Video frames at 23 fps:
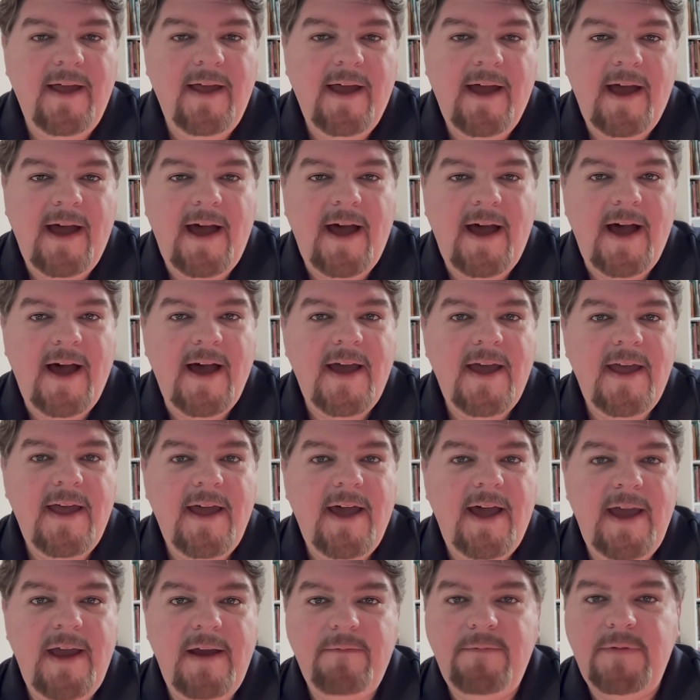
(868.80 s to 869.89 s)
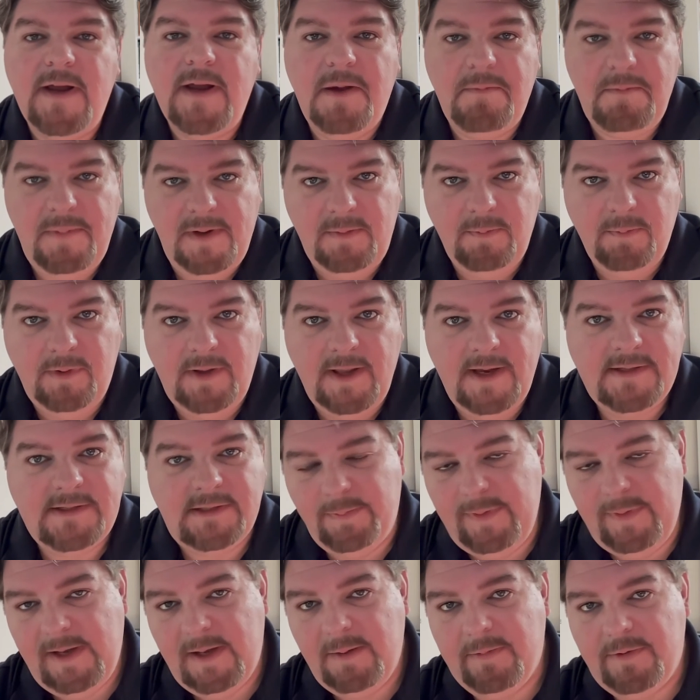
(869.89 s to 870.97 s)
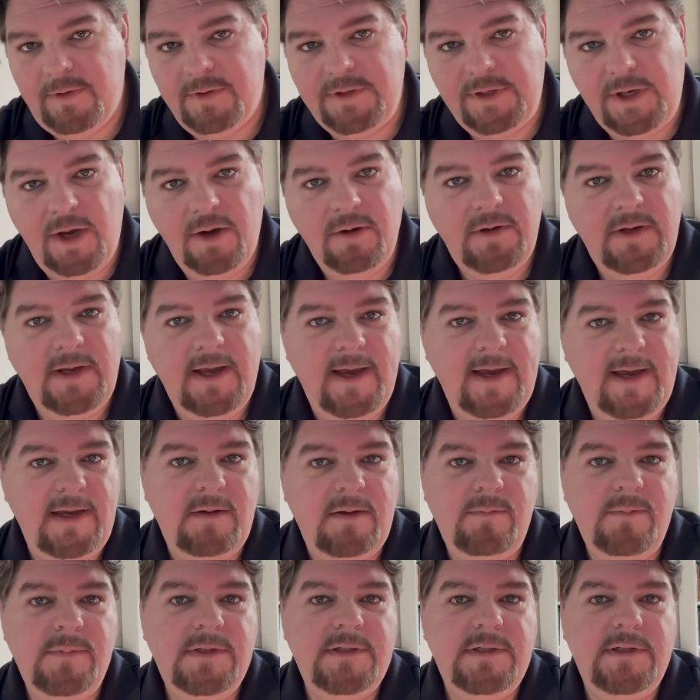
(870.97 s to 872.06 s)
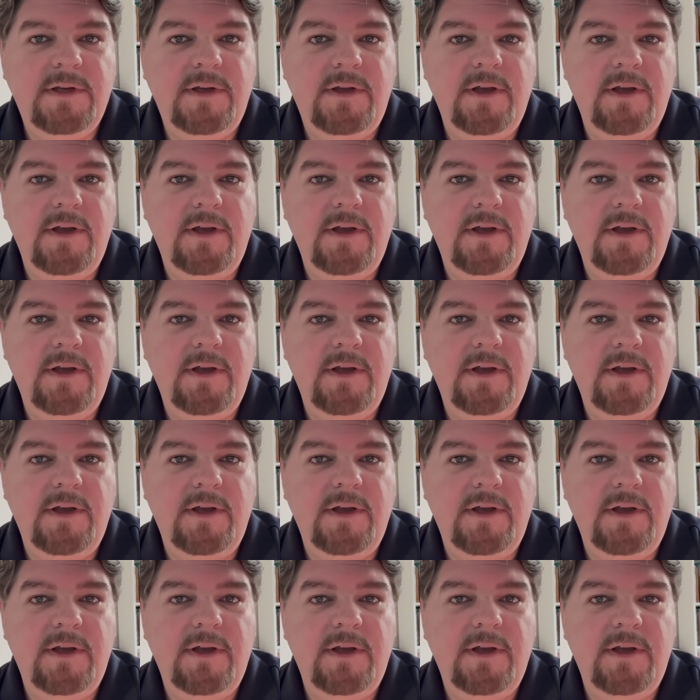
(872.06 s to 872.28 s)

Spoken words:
I have not been blessed to be able to go to games.